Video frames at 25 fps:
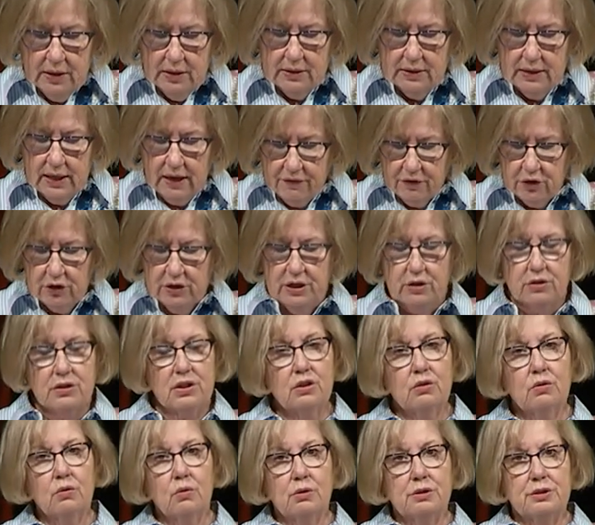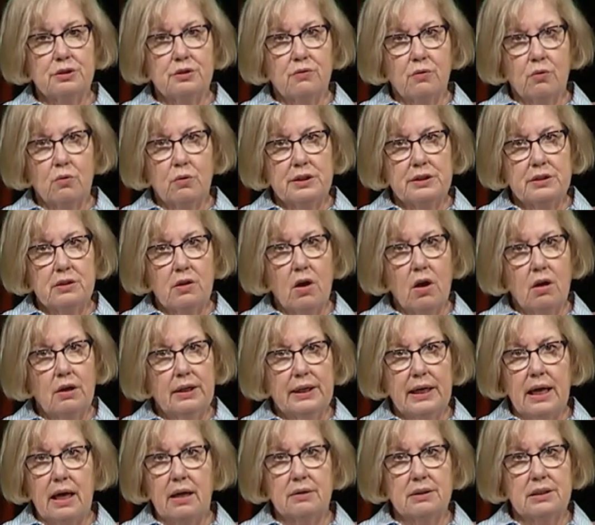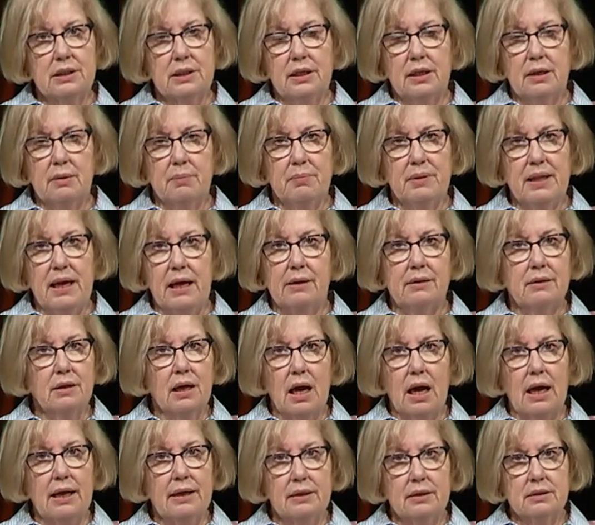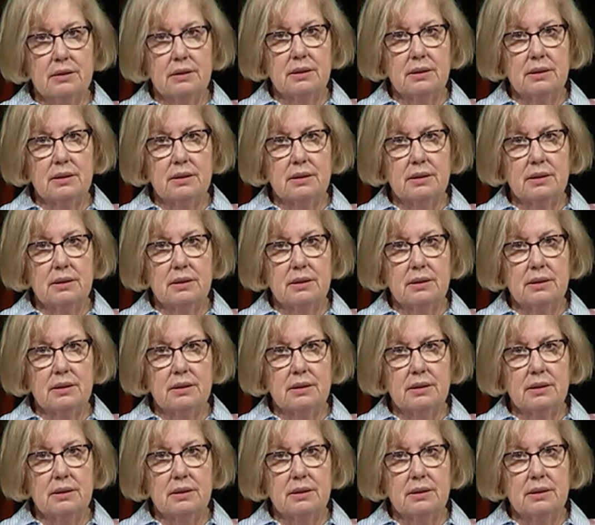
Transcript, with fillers: never hears the Lord's voice calling out to him that night.